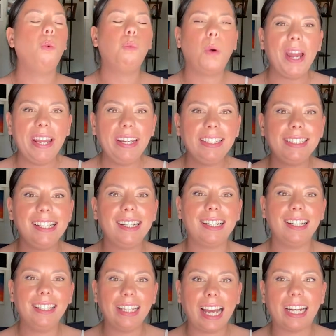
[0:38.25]
when is the
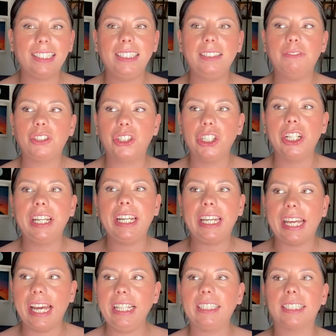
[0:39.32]
collective gonna
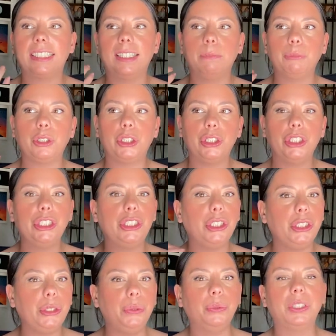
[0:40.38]
get some good
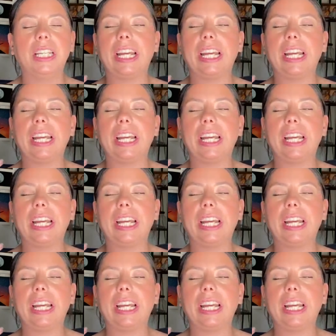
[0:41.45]
news?